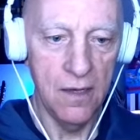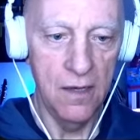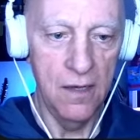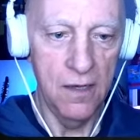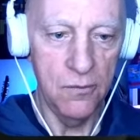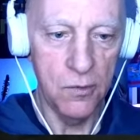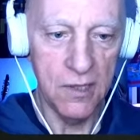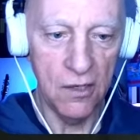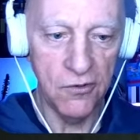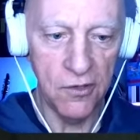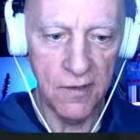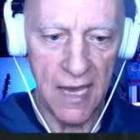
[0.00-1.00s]
Right, go
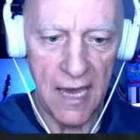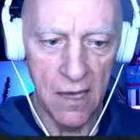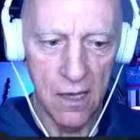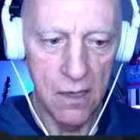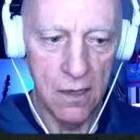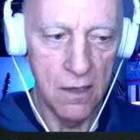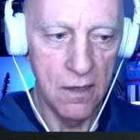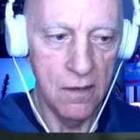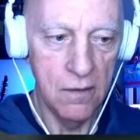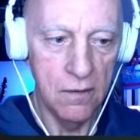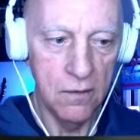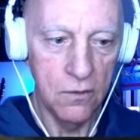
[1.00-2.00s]
through there.
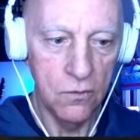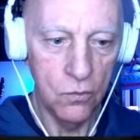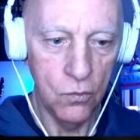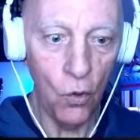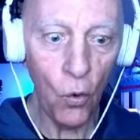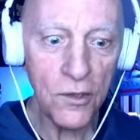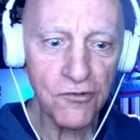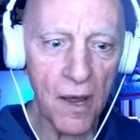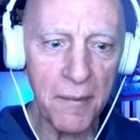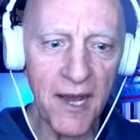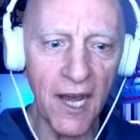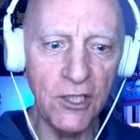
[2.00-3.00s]
Oh, he's right
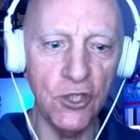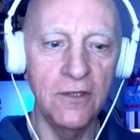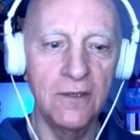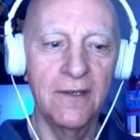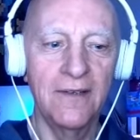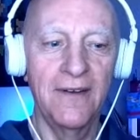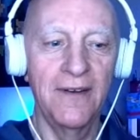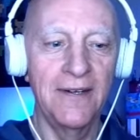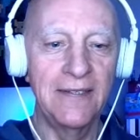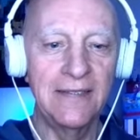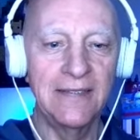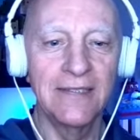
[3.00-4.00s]
behind you!
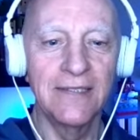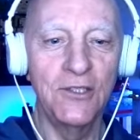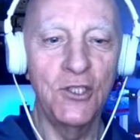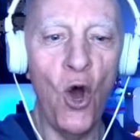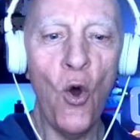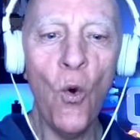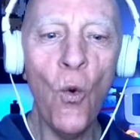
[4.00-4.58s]
No!